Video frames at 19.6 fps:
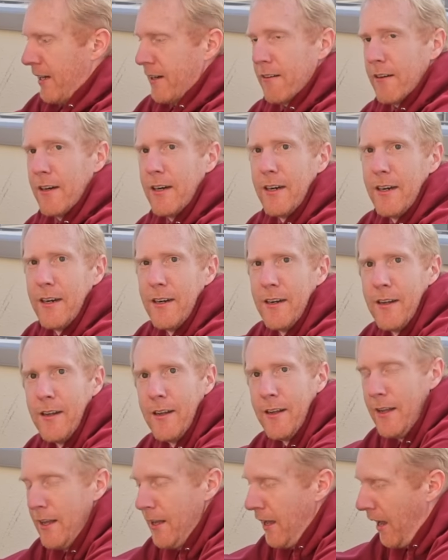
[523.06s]
now
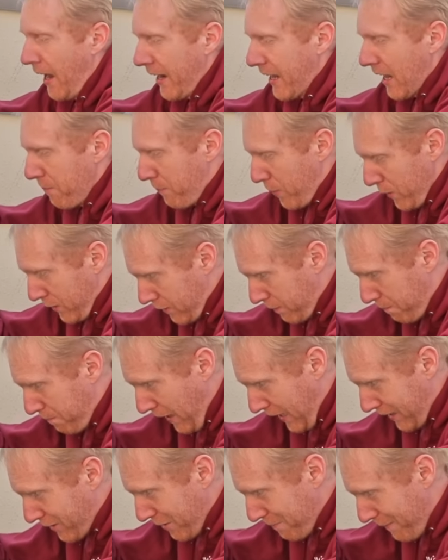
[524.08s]
I can put back